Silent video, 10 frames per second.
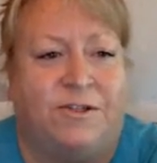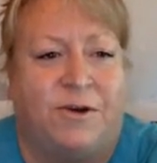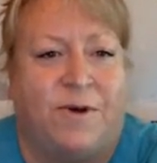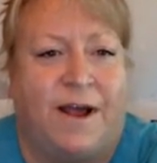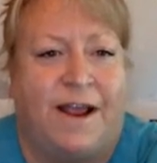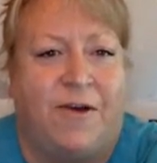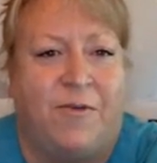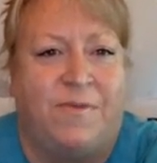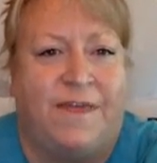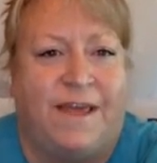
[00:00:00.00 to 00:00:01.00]
So I
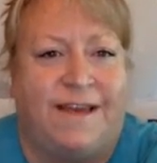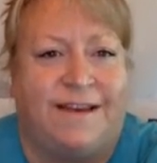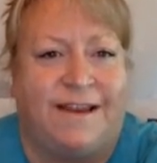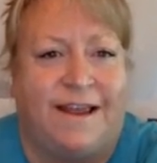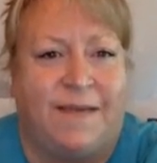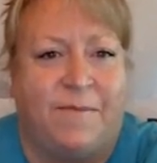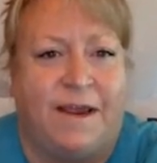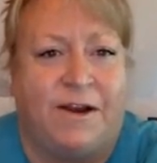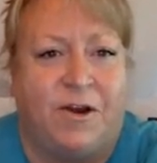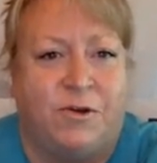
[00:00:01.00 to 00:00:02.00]
hope that um,
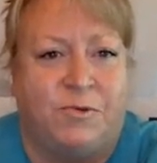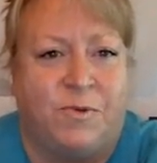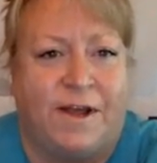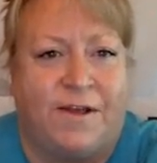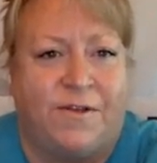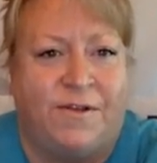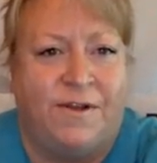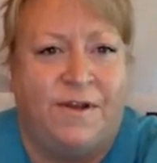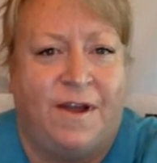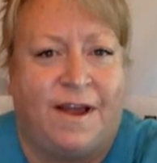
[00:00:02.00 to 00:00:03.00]
it goes
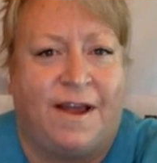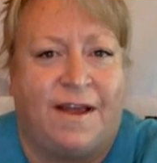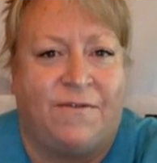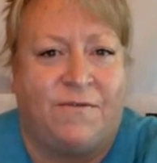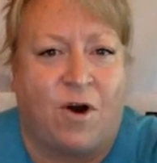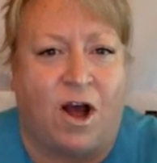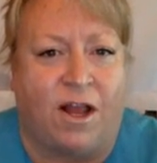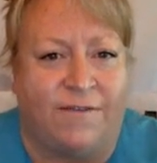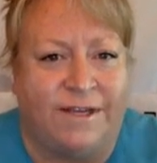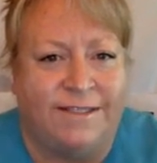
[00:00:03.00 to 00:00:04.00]
well uh, for
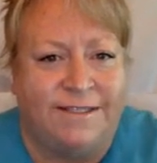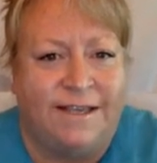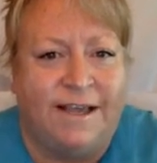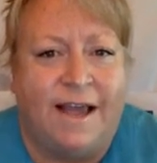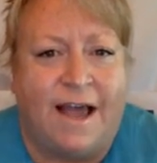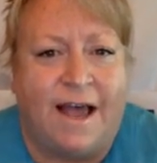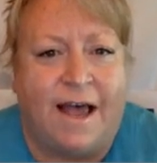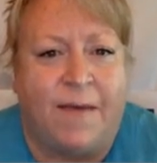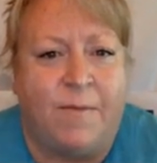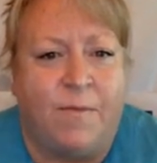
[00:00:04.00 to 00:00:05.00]
all of us.
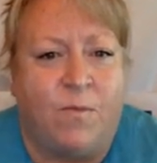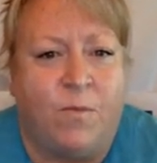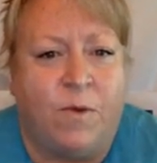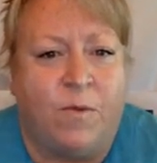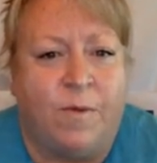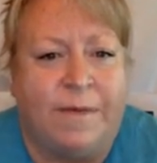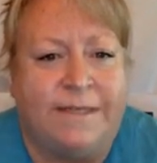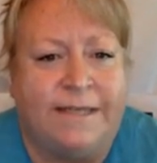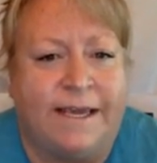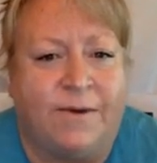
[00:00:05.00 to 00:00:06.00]
Um, we will be
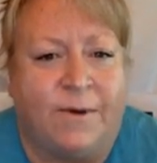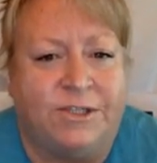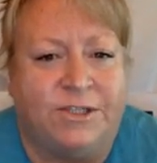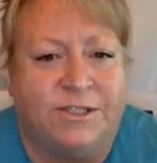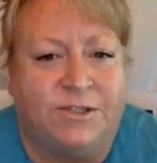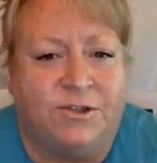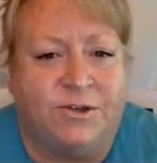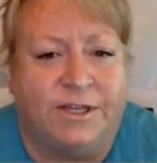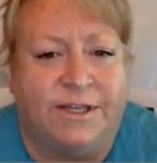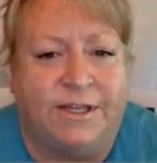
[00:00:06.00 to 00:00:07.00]
taking questions
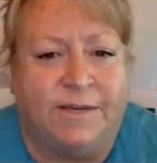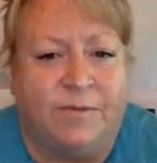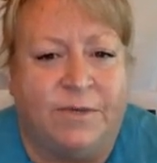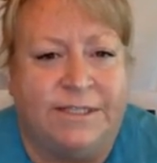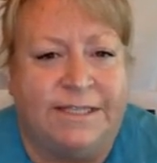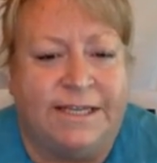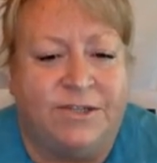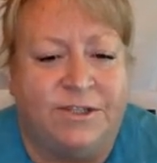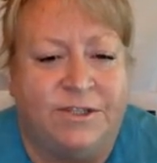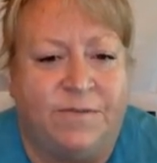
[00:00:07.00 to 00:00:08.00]
during the
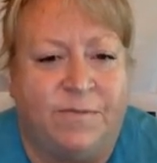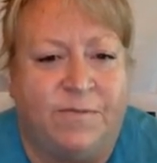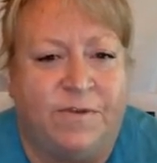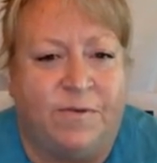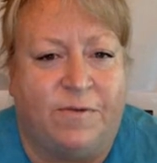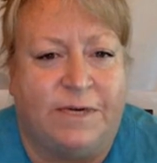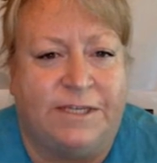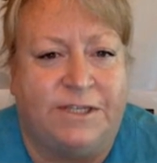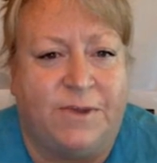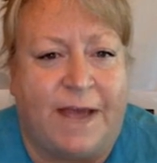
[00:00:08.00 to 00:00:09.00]
presentation, so feel
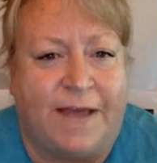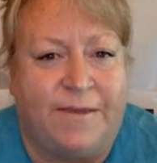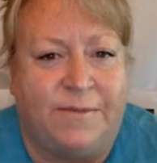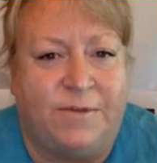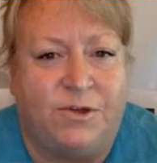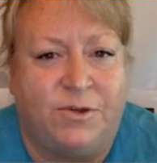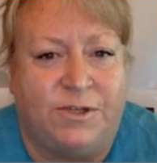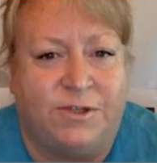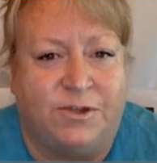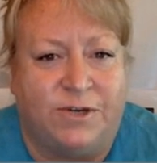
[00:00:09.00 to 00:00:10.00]
free to add them to
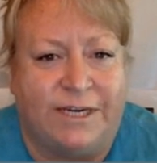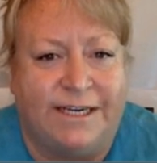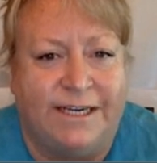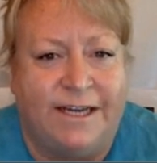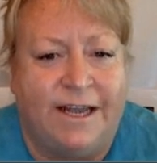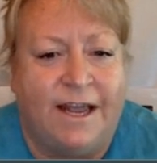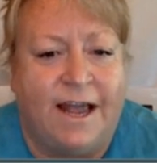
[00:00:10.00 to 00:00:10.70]
the screen.